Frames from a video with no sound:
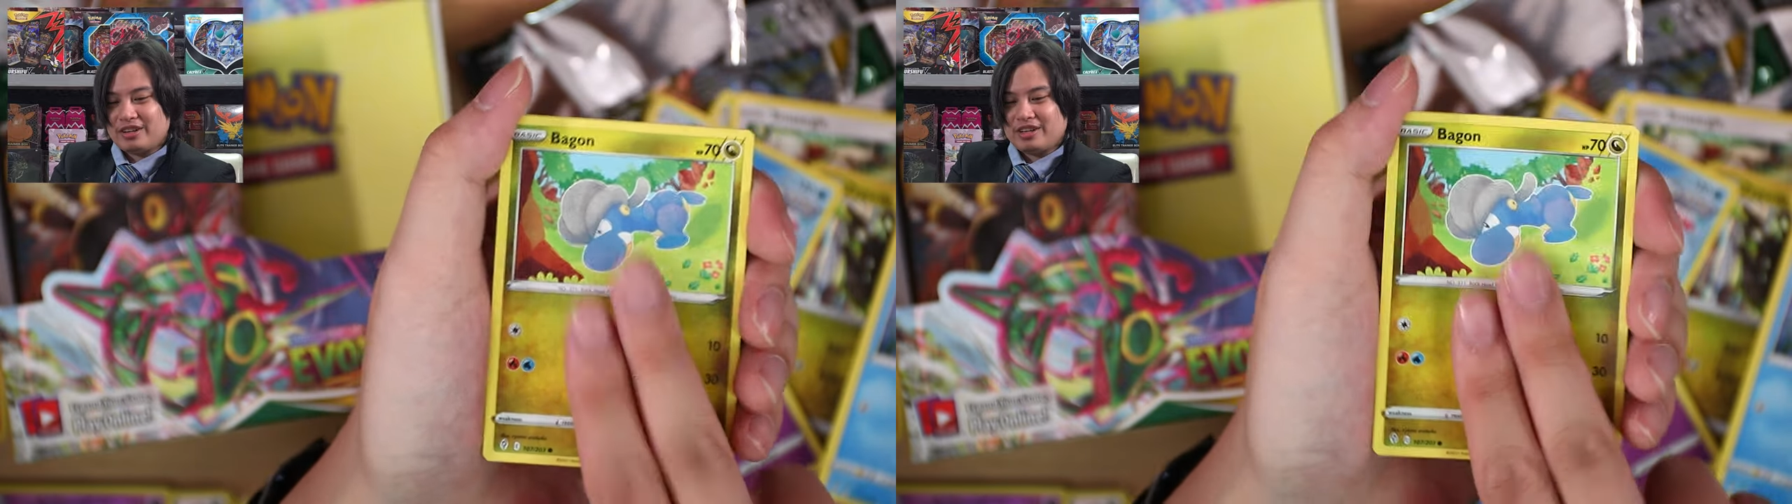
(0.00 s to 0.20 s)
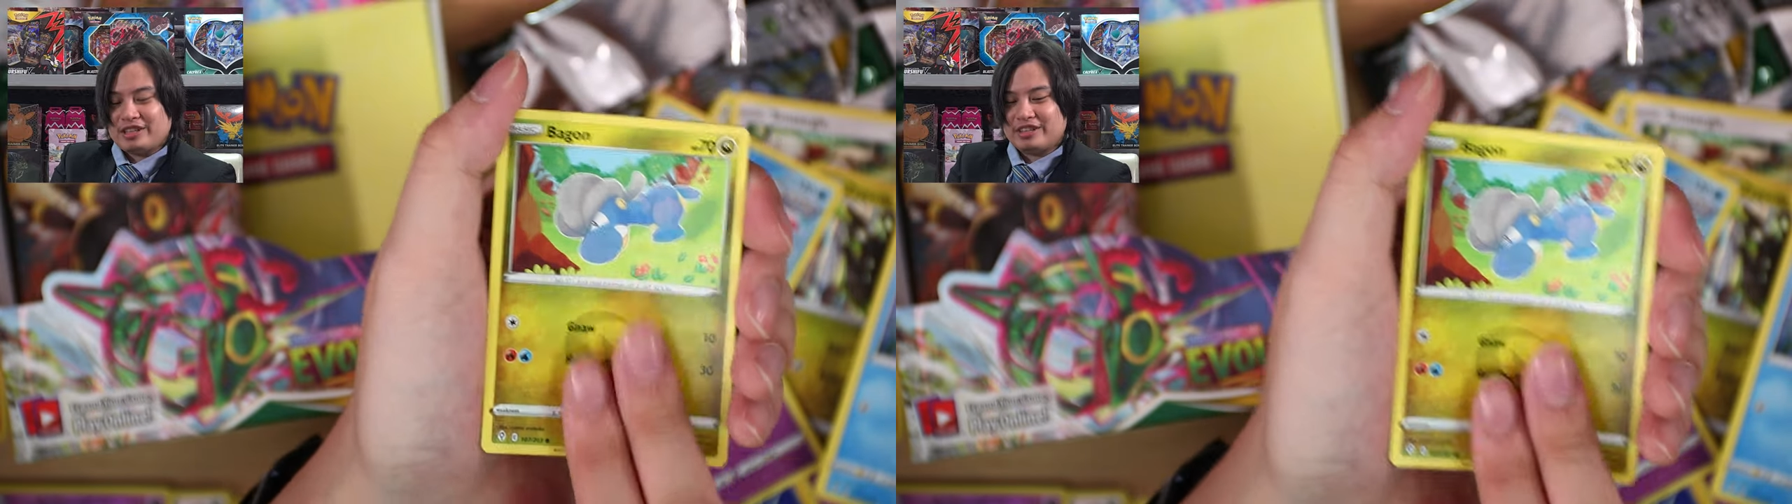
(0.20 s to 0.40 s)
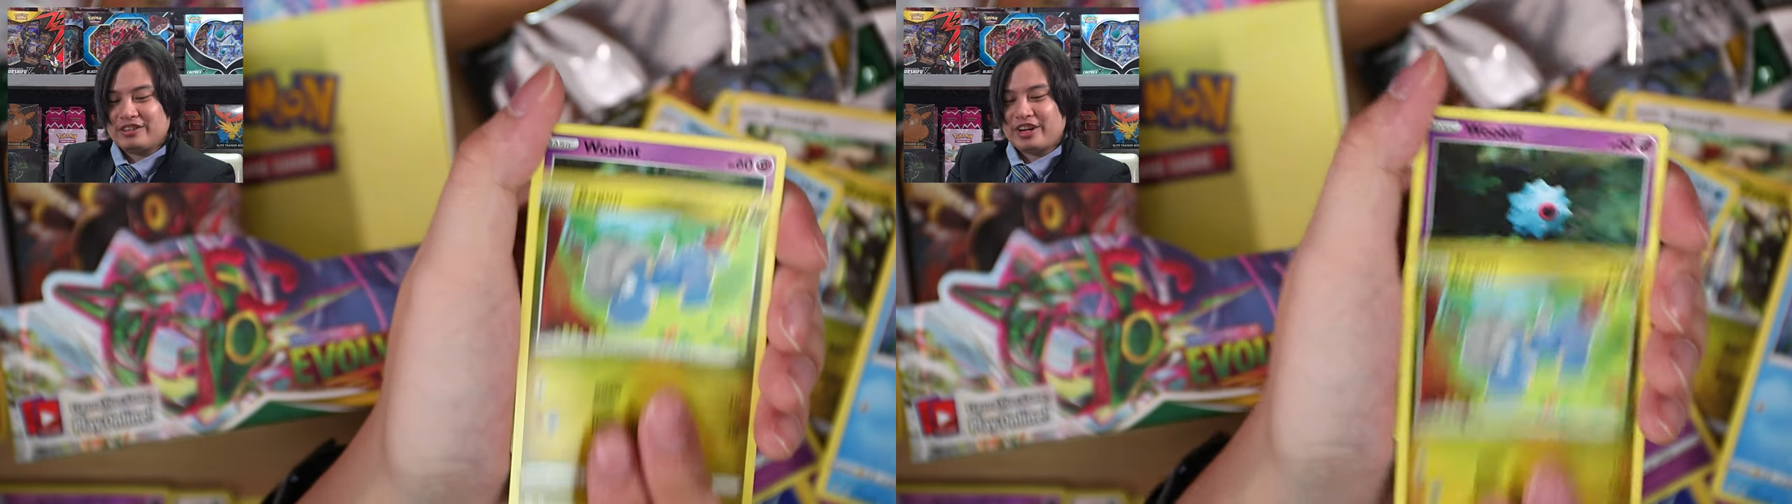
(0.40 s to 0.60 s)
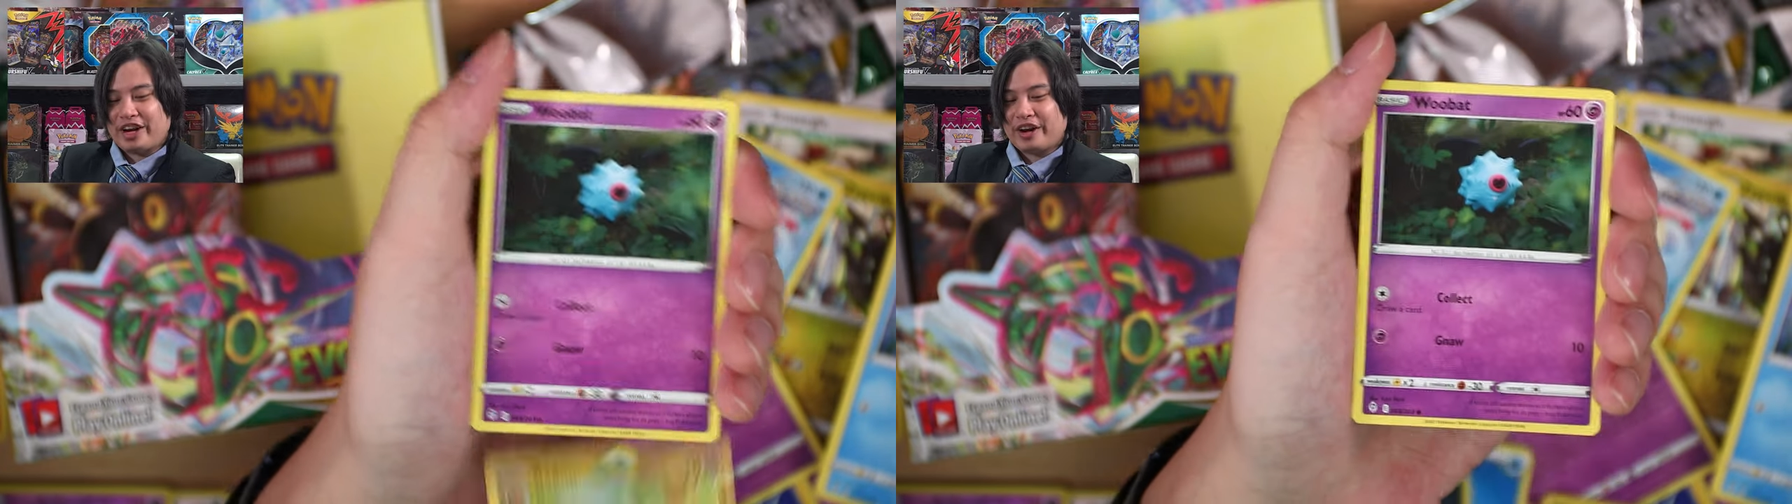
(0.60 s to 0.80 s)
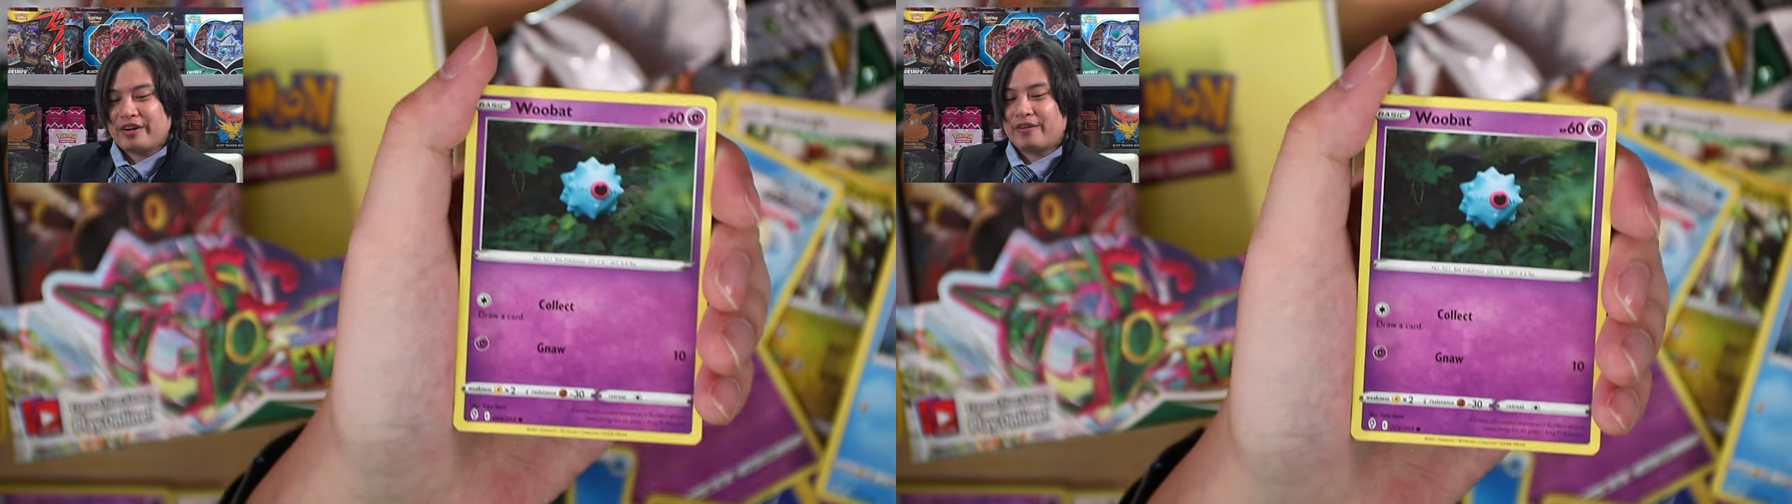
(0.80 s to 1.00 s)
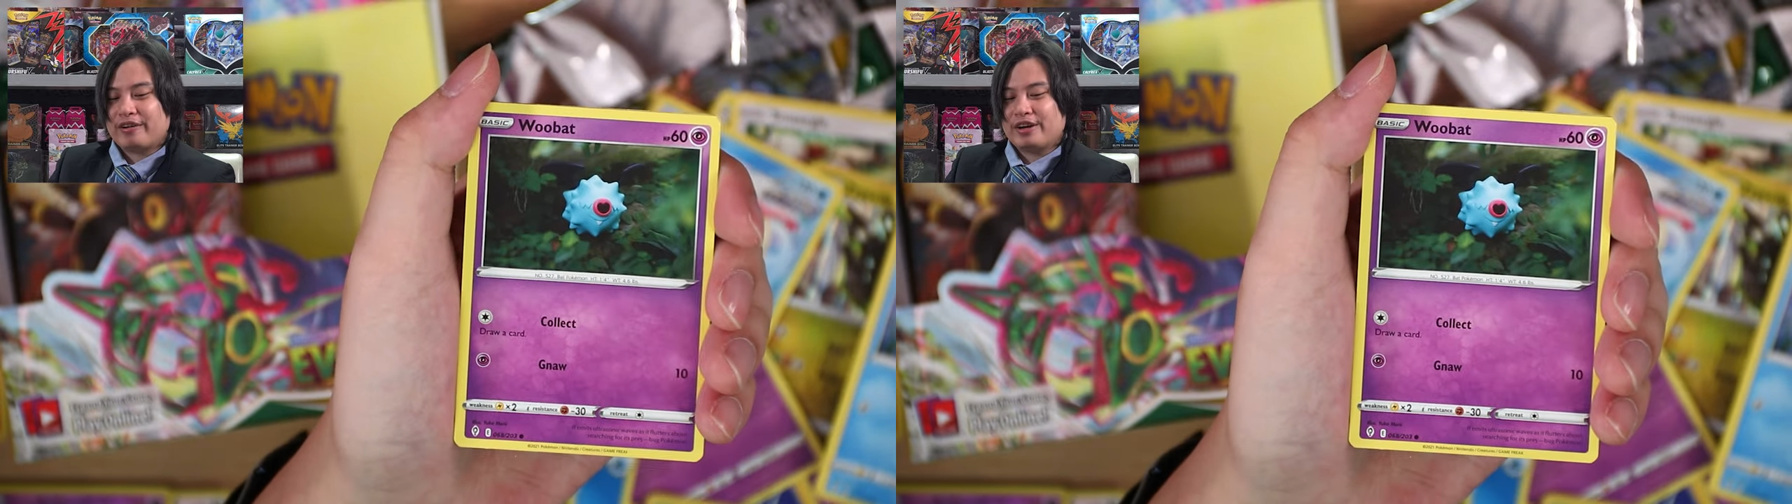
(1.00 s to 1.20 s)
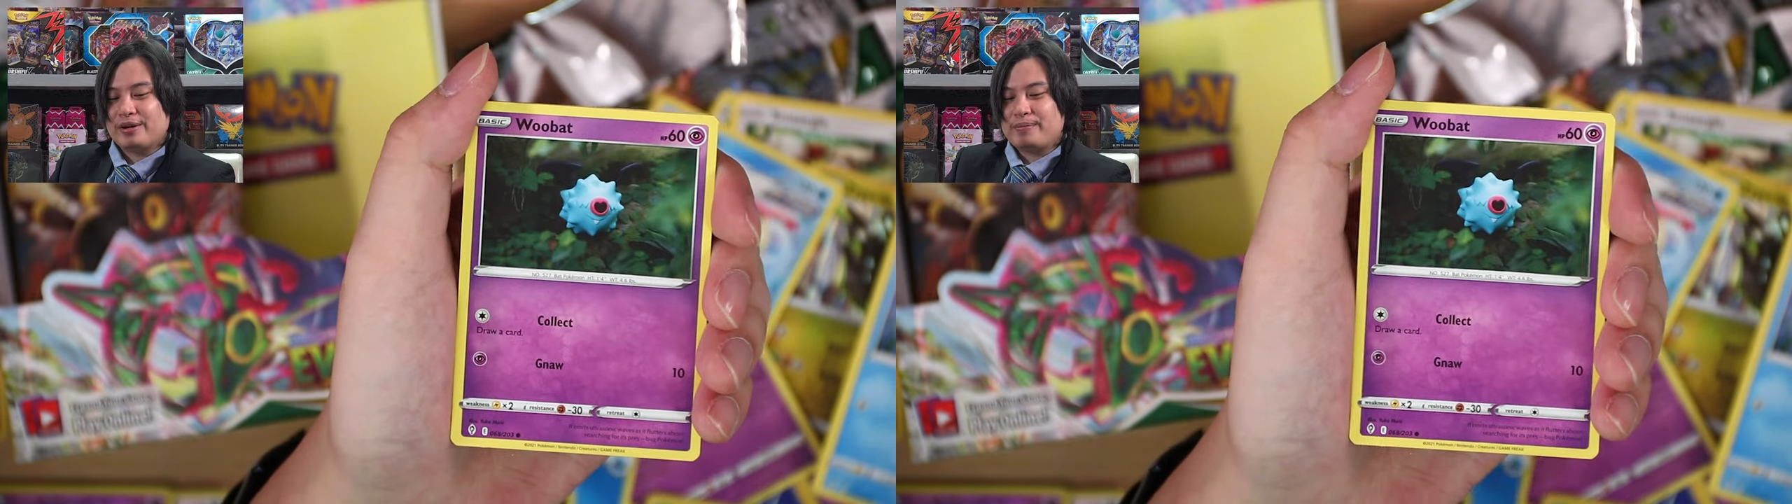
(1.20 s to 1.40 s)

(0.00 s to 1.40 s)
It's okay. We got a